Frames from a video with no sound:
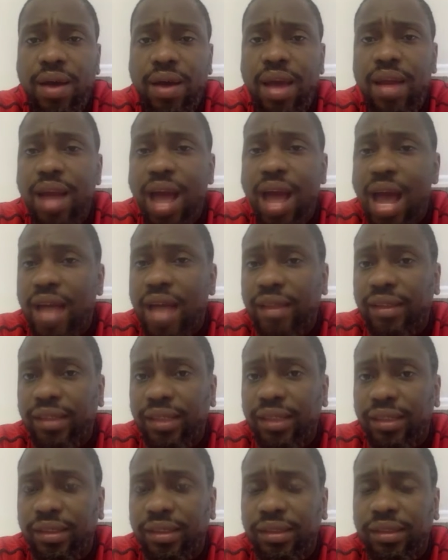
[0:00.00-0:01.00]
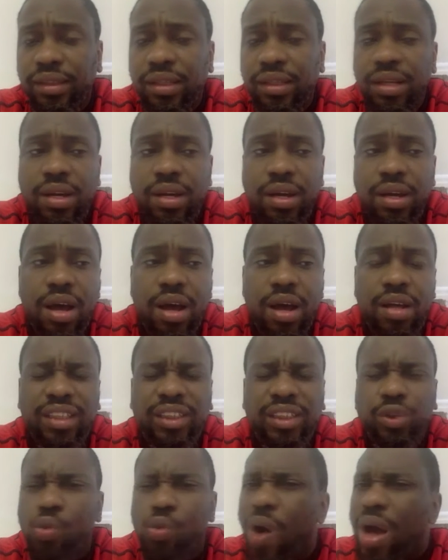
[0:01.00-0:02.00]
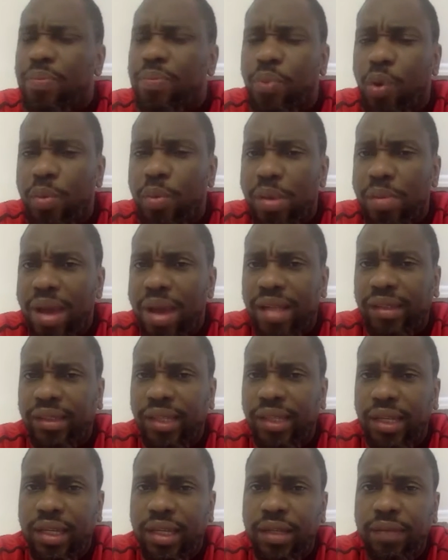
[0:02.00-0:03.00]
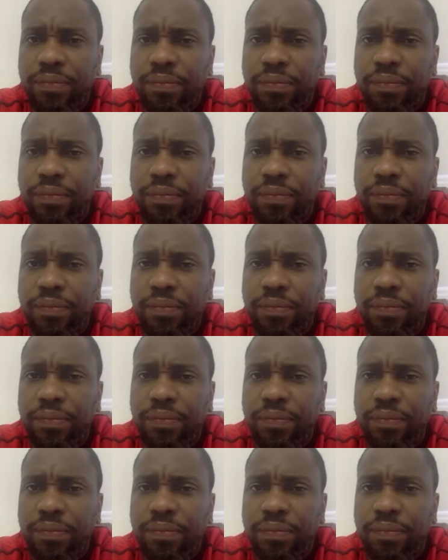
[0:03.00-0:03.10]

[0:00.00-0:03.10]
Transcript: and ISIS, uh, is quite problematic.